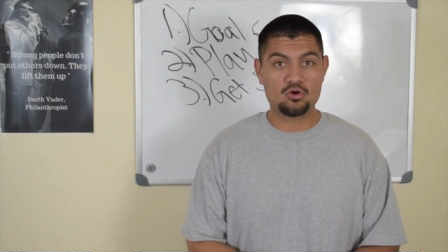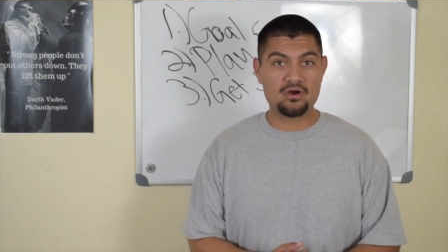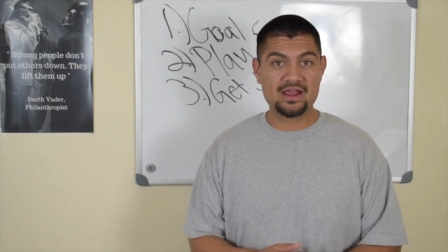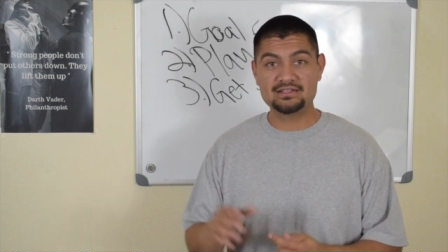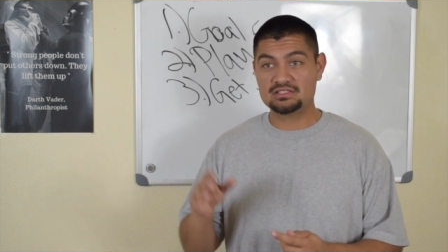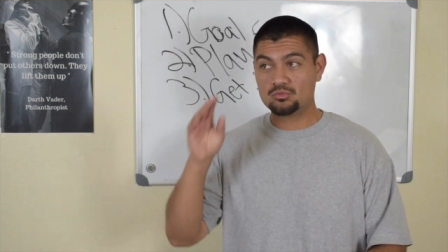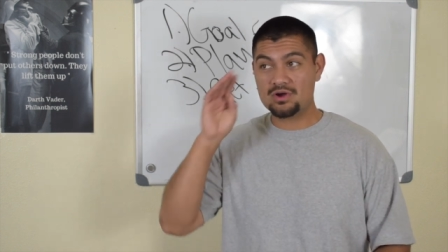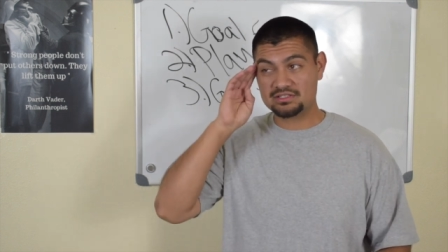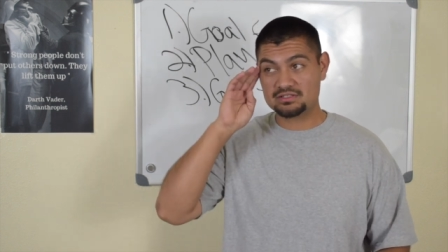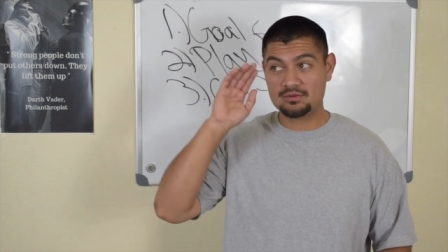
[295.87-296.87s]
or I need to
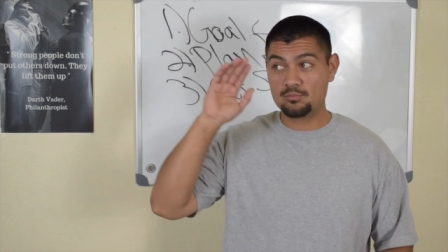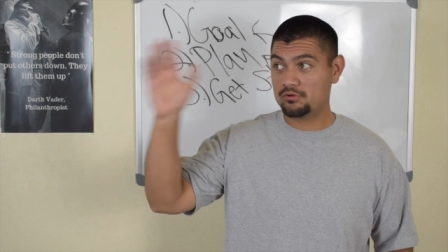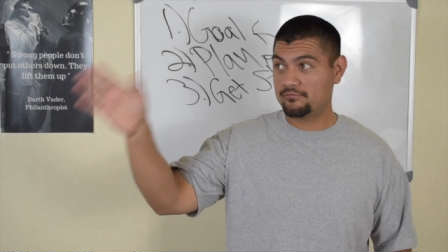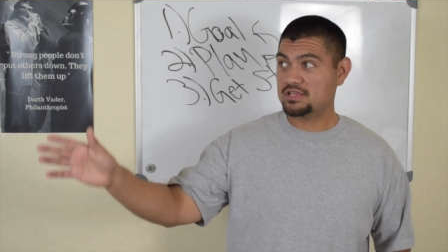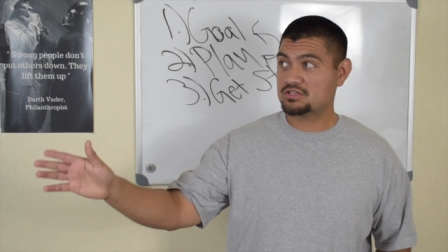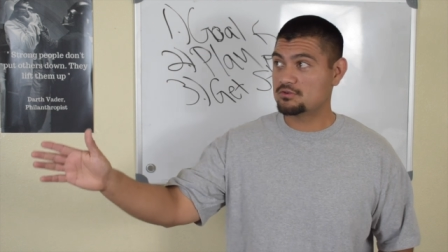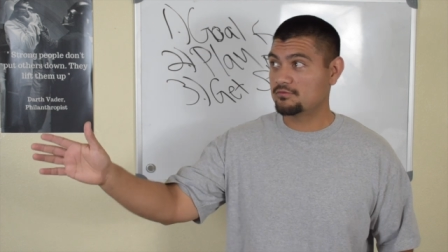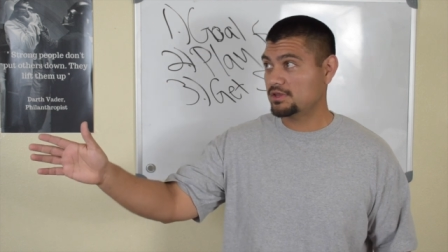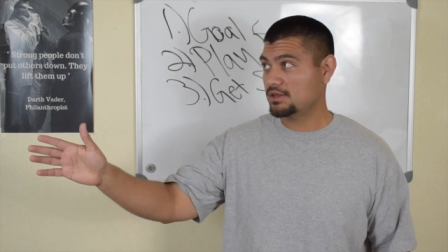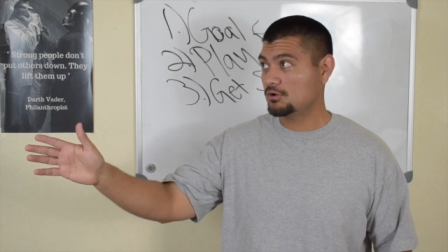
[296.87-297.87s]
watch a motivational
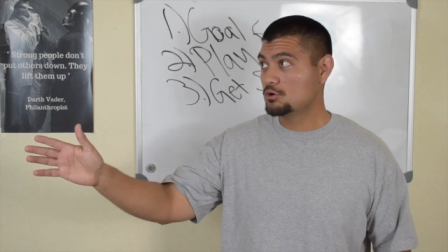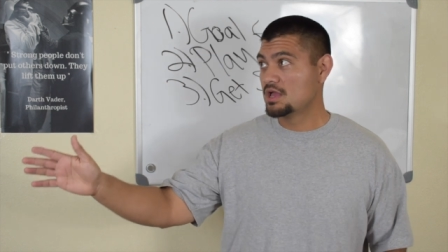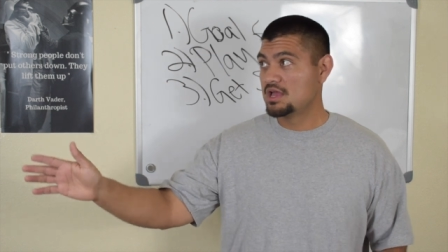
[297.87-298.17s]
video,